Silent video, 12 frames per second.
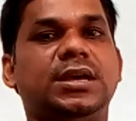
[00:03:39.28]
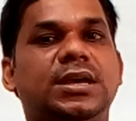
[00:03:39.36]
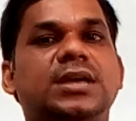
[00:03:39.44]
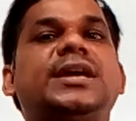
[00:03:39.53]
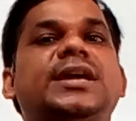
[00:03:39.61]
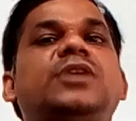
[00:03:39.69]

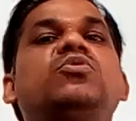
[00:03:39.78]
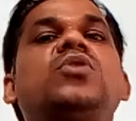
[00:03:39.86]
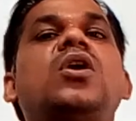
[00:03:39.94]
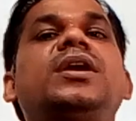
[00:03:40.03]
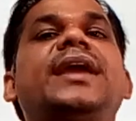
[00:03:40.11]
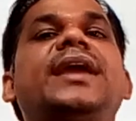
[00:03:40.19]
They do
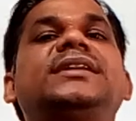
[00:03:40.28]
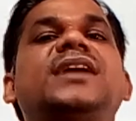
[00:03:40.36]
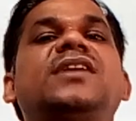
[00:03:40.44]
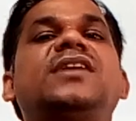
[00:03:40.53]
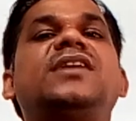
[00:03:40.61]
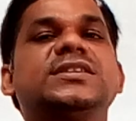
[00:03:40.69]
not get
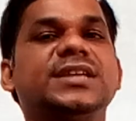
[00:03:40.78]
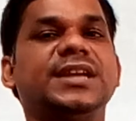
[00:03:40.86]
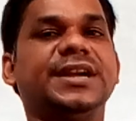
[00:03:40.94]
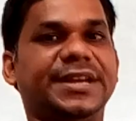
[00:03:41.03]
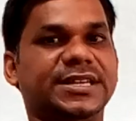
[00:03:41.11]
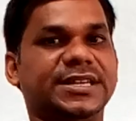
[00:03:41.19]
that
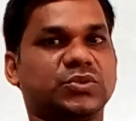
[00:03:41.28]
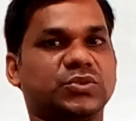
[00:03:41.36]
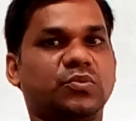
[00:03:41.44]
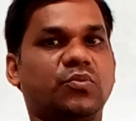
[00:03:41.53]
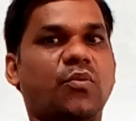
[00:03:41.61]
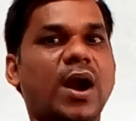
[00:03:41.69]
facilities
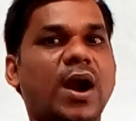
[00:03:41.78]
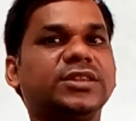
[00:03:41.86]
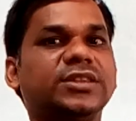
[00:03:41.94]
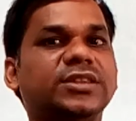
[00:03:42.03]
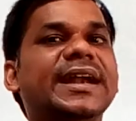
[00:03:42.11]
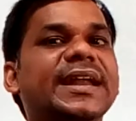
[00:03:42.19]
what
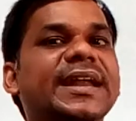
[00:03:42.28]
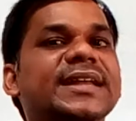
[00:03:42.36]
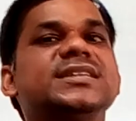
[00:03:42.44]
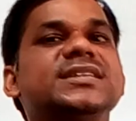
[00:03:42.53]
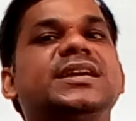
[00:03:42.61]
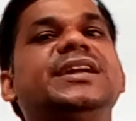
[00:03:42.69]
the
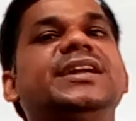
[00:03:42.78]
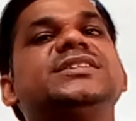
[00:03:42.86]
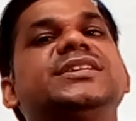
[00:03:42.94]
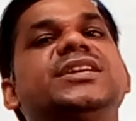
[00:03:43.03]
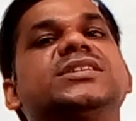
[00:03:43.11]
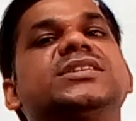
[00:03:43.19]

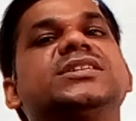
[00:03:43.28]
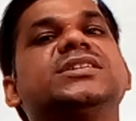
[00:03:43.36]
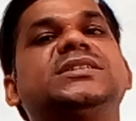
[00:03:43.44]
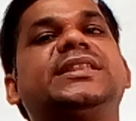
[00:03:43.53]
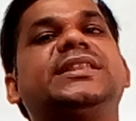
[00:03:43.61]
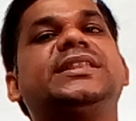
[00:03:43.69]
indigenous
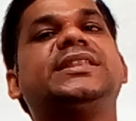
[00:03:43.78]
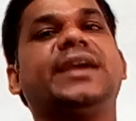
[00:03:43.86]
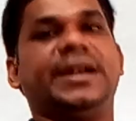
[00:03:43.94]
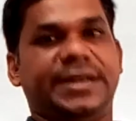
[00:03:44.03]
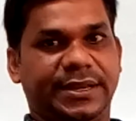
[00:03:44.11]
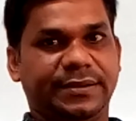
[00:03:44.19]
Fiji they are
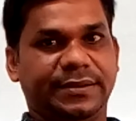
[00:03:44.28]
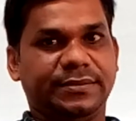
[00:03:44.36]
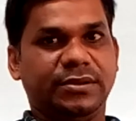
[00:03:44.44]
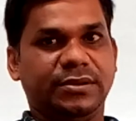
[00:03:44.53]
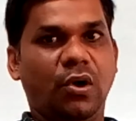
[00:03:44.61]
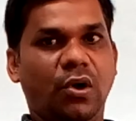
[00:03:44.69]
getting.
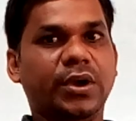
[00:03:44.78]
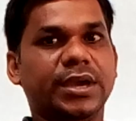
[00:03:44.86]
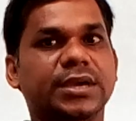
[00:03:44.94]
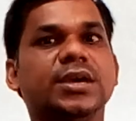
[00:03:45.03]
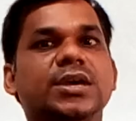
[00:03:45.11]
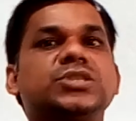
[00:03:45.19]
Okay,
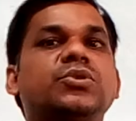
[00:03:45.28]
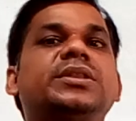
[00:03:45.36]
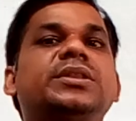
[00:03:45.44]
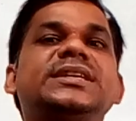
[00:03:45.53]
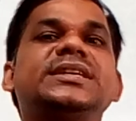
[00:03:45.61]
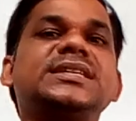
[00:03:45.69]
so
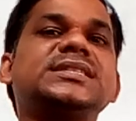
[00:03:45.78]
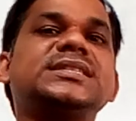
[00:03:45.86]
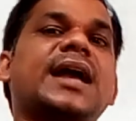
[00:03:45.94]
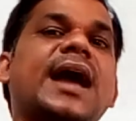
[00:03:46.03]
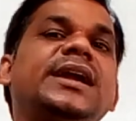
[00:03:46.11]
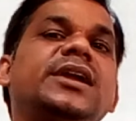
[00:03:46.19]
this is a
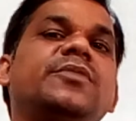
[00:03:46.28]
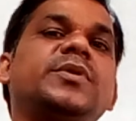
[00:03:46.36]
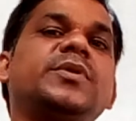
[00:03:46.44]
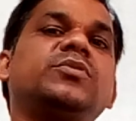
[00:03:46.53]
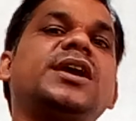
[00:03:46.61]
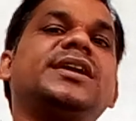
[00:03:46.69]
kind
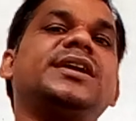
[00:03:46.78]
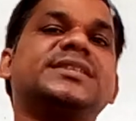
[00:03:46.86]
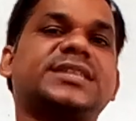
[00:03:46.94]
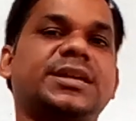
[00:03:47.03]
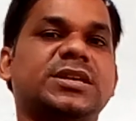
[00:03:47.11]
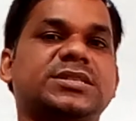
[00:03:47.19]
of that
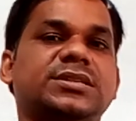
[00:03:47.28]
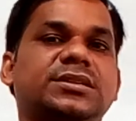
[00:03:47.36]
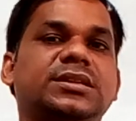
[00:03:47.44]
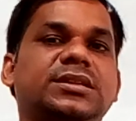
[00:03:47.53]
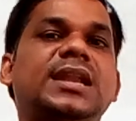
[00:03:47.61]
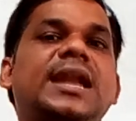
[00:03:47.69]
discrimination.
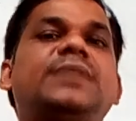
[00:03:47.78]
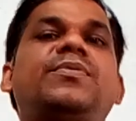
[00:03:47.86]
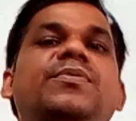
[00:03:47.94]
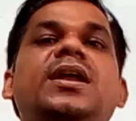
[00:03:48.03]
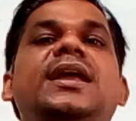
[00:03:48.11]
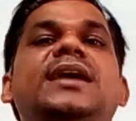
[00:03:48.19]
Let
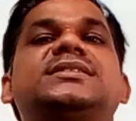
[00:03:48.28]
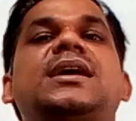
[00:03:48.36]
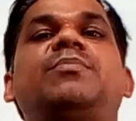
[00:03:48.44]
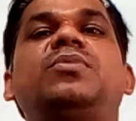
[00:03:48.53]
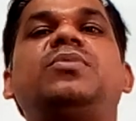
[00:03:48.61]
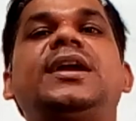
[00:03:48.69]
for an
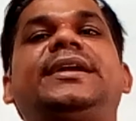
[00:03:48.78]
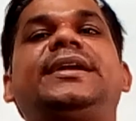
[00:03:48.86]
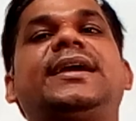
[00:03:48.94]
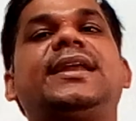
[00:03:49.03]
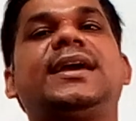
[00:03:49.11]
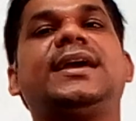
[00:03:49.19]
example,
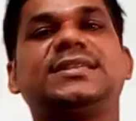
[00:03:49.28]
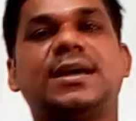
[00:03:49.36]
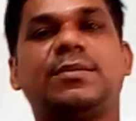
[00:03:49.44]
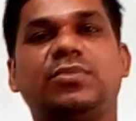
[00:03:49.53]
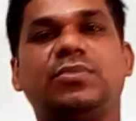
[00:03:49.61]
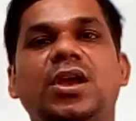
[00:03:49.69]
take an
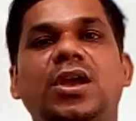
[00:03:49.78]
example.